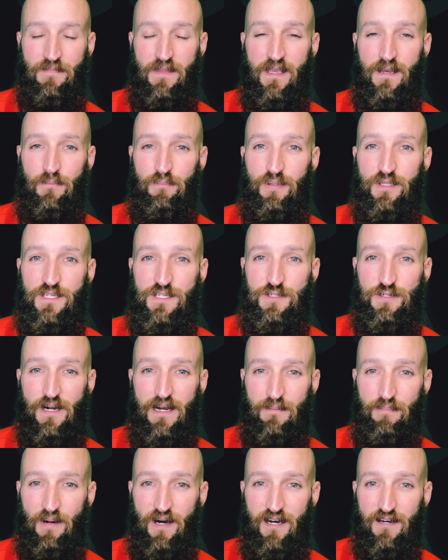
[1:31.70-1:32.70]
Please
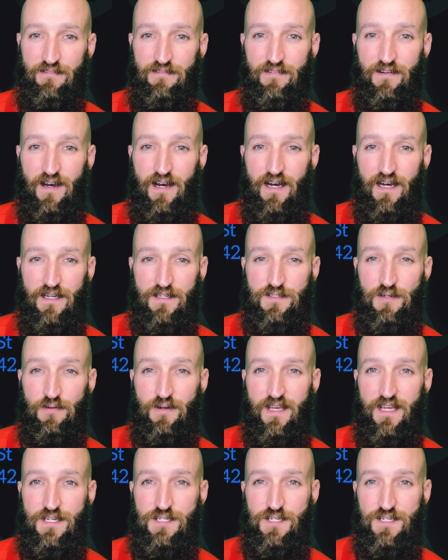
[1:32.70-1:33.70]
drop off uh,
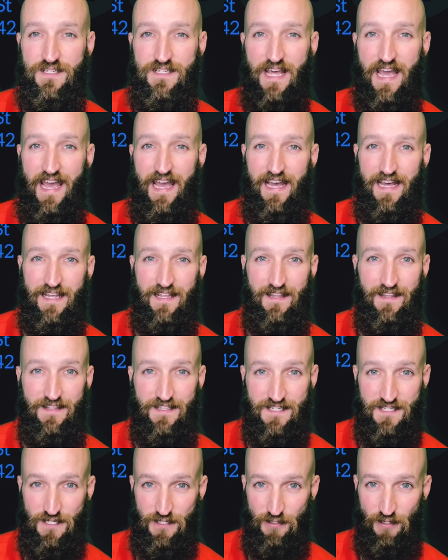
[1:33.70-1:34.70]
donations at
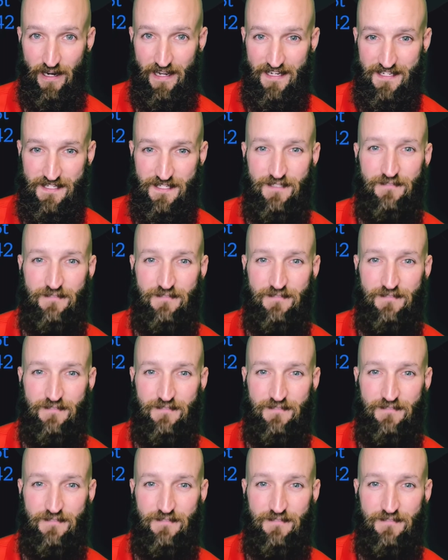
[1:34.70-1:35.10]
this address.